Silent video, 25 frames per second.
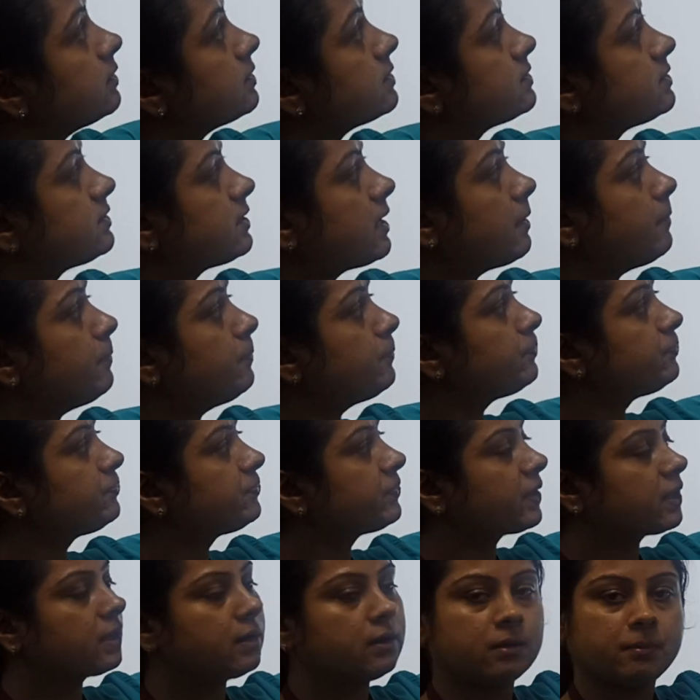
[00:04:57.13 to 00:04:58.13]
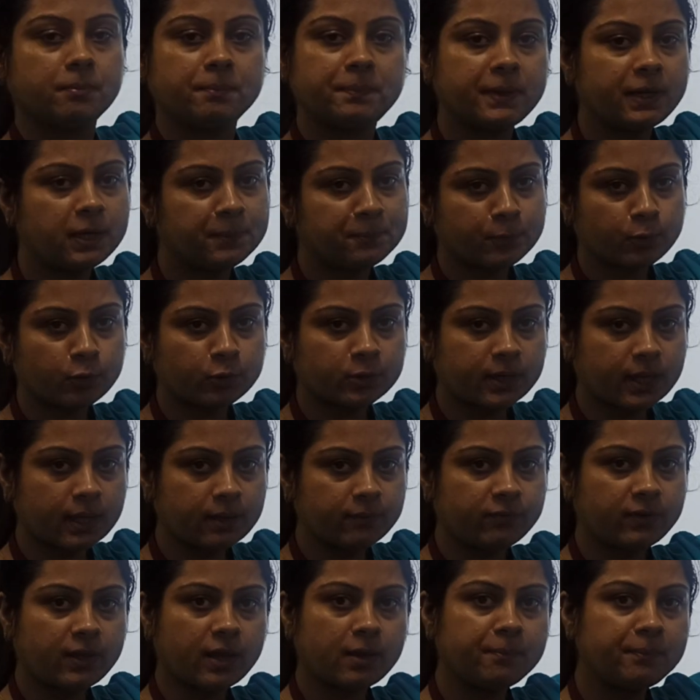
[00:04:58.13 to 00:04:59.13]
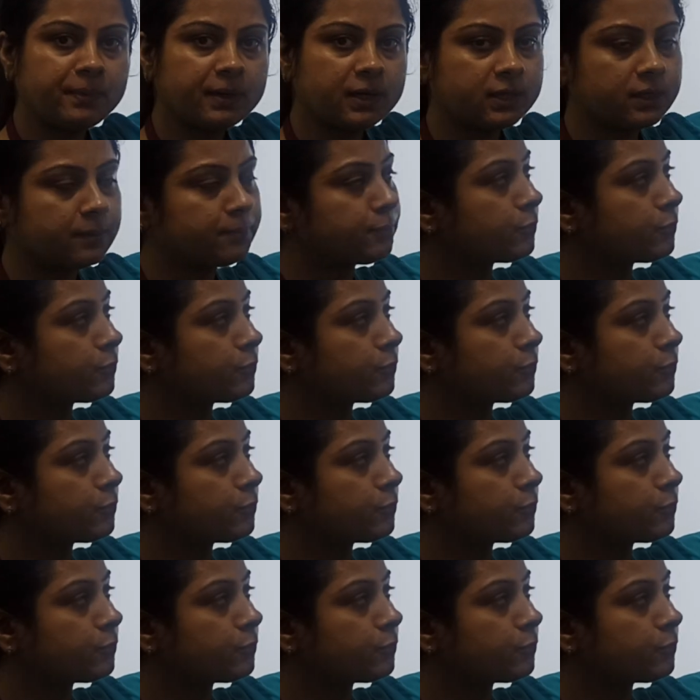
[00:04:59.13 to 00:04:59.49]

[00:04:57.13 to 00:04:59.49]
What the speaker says: step build prototype. We have built the